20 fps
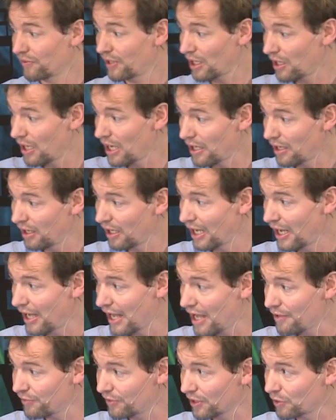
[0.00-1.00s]
I, I, I
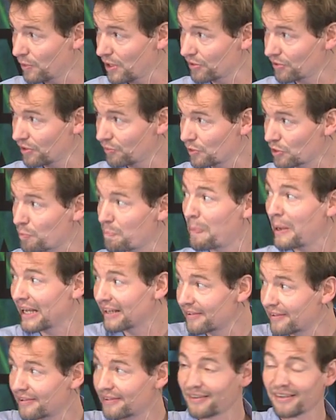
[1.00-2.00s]
have an equation which
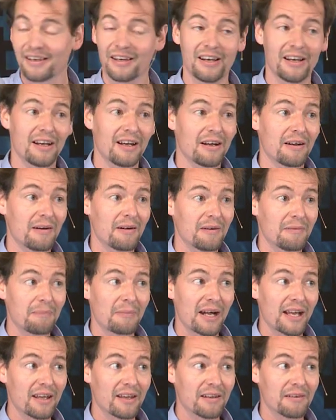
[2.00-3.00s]
paints
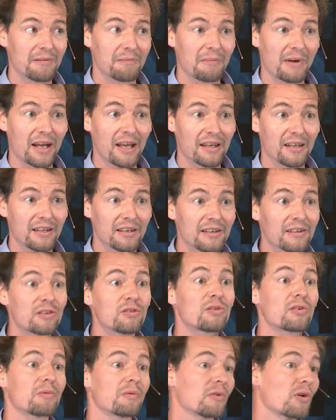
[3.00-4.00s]
my, my
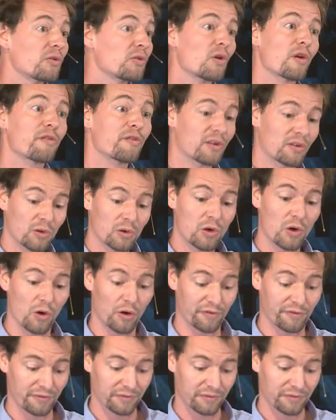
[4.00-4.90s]
surface or curve.